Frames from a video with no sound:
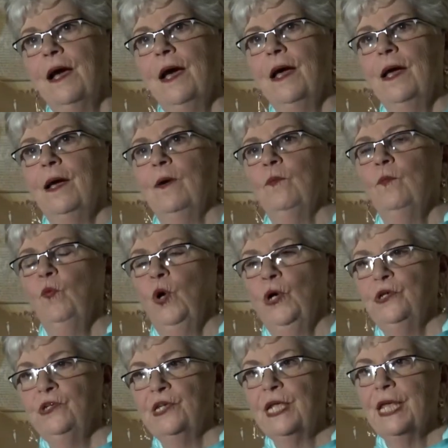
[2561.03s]
uh,
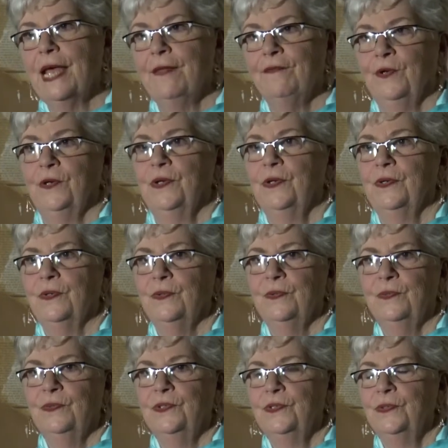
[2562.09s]
worked together
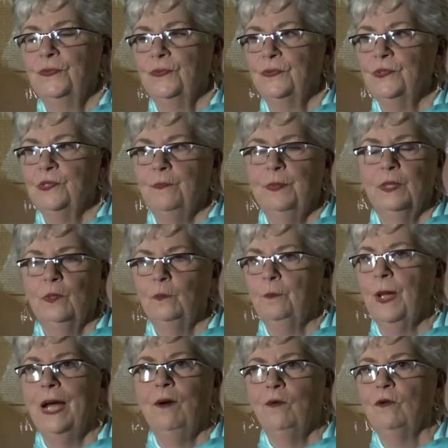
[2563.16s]
to, to build
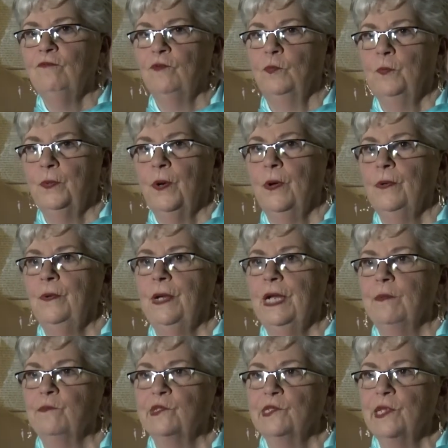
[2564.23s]
powerful
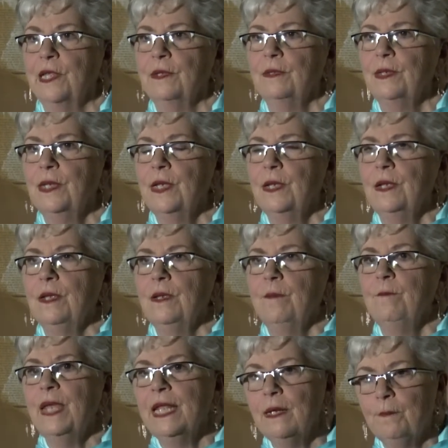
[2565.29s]
programs that
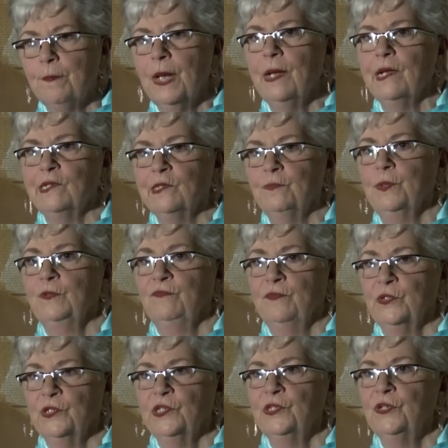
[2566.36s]
made it possible
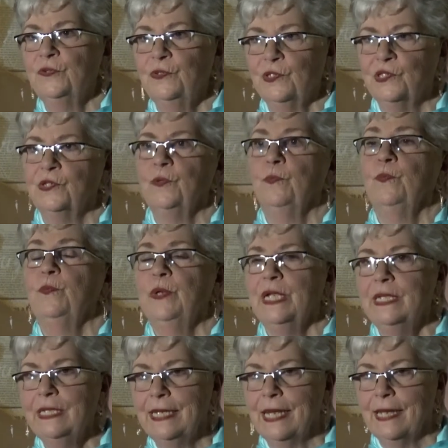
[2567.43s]
for students to
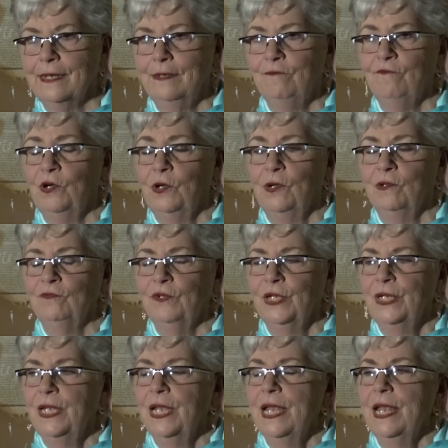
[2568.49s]
really get involved.
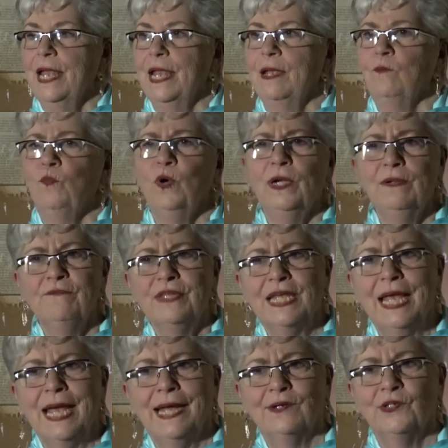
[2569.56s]
And one of
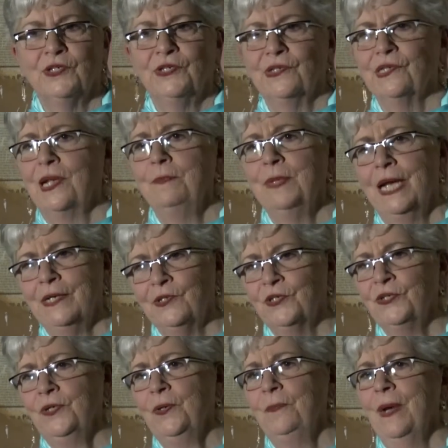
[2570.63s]
the actions, I'm not
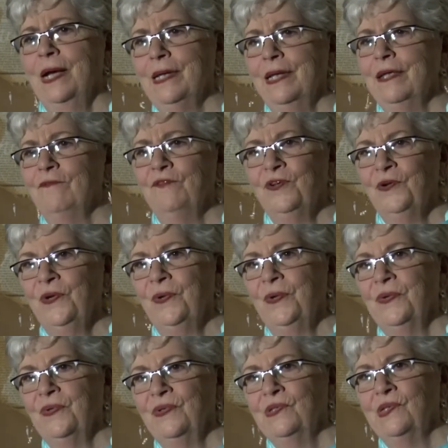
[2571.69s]
sure, Mike, if your
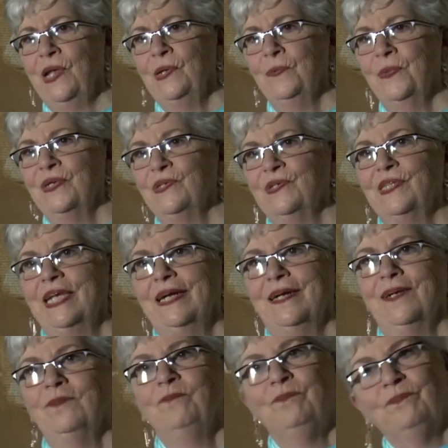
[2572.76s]
son was
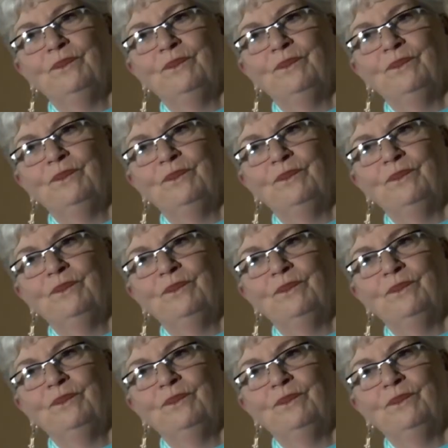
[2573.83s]
there